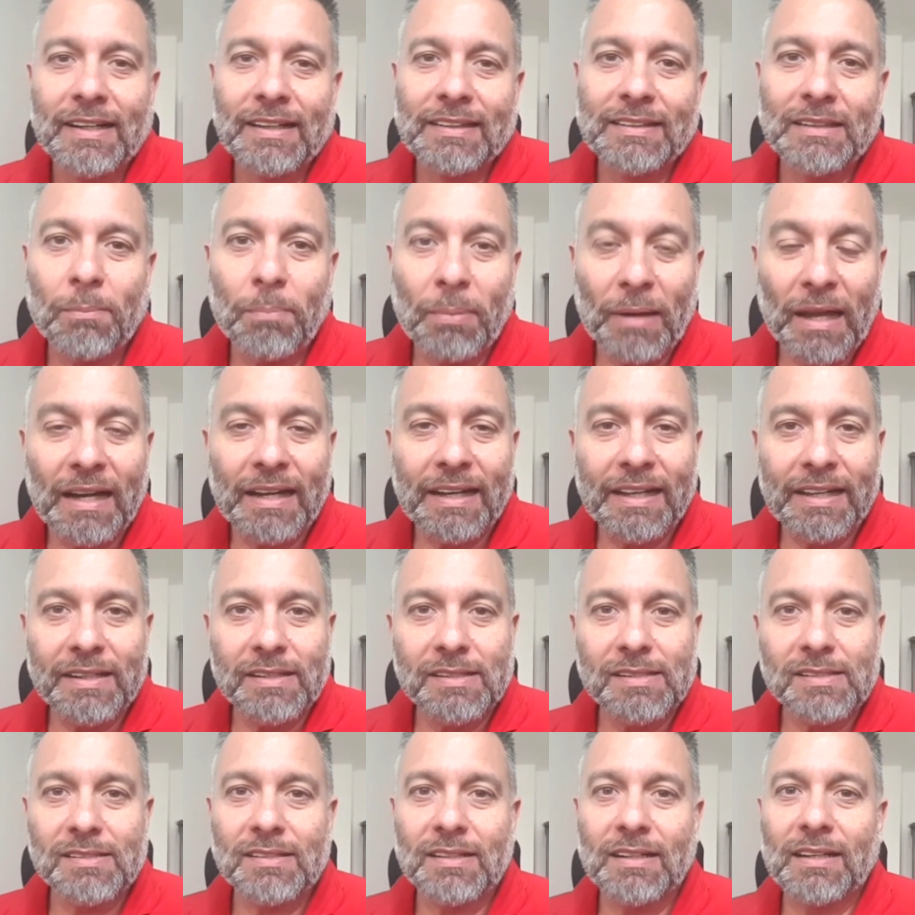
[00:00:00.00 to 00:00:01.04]
The plan
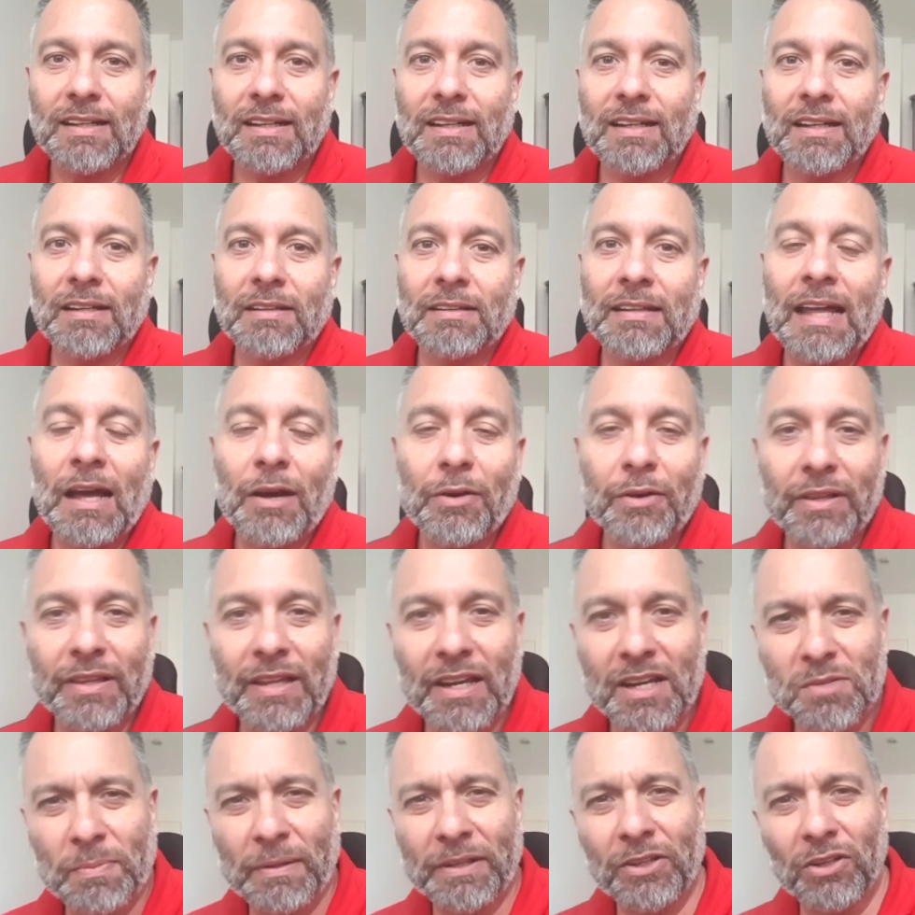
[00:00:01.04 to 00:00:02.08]
is, now that
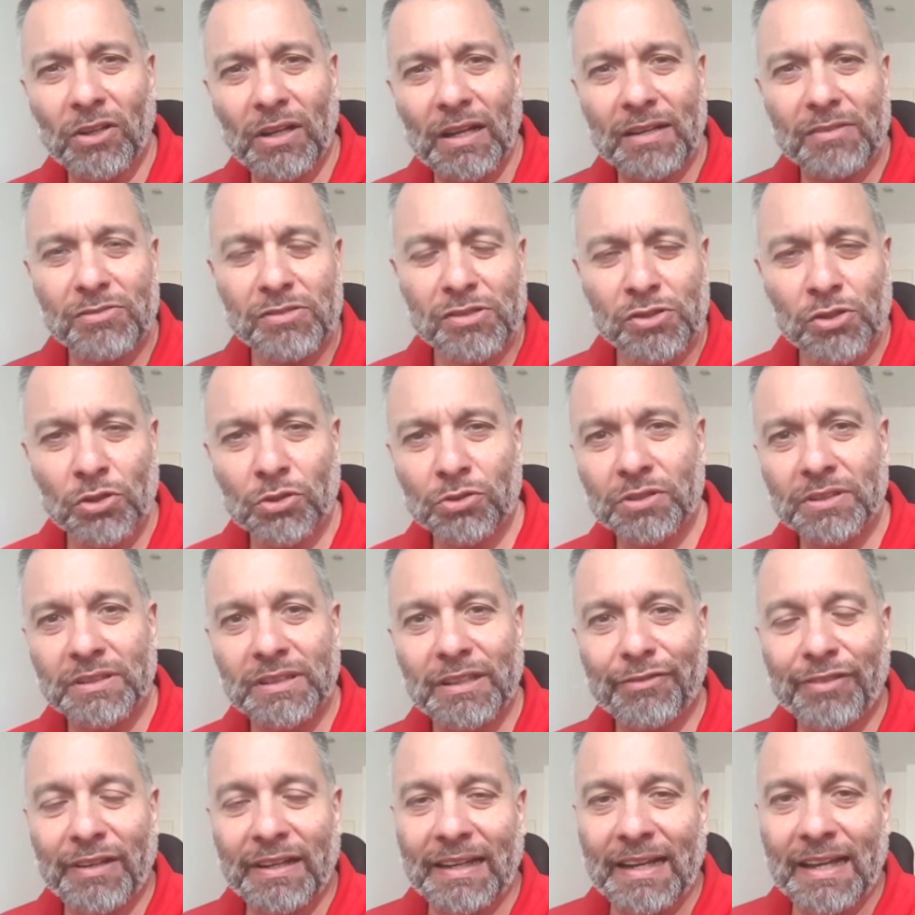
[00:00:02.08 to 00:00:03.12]
Espanyol are sorting the
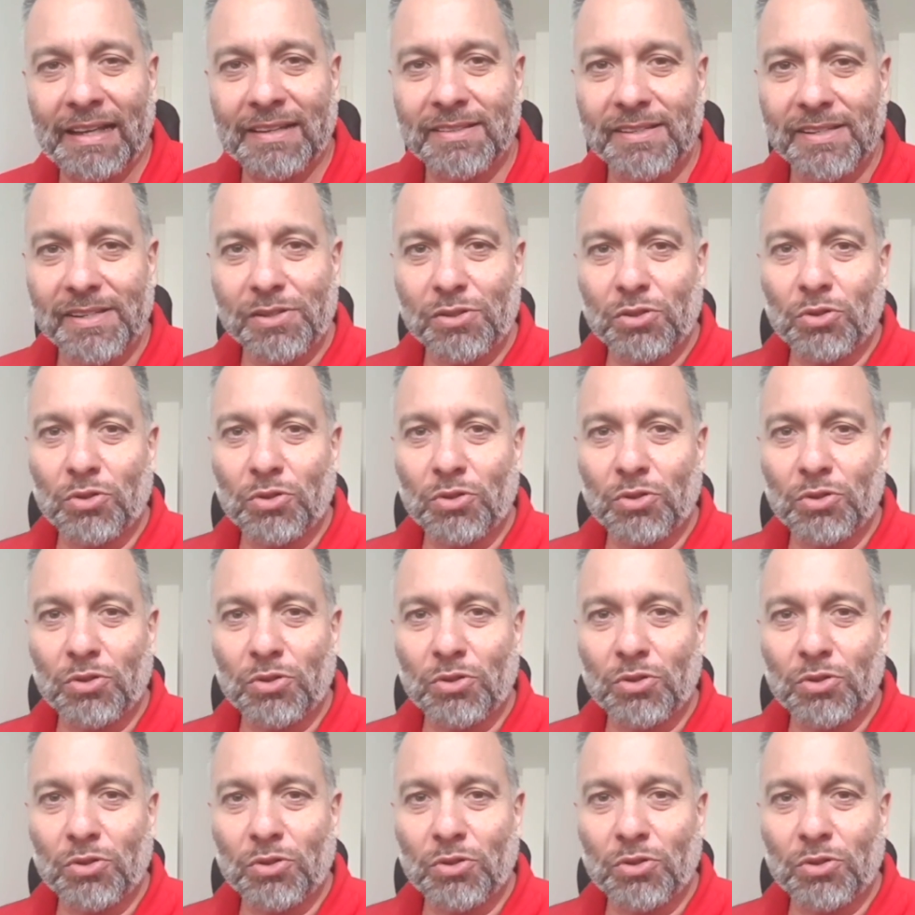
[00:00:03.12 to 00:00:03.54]
finances,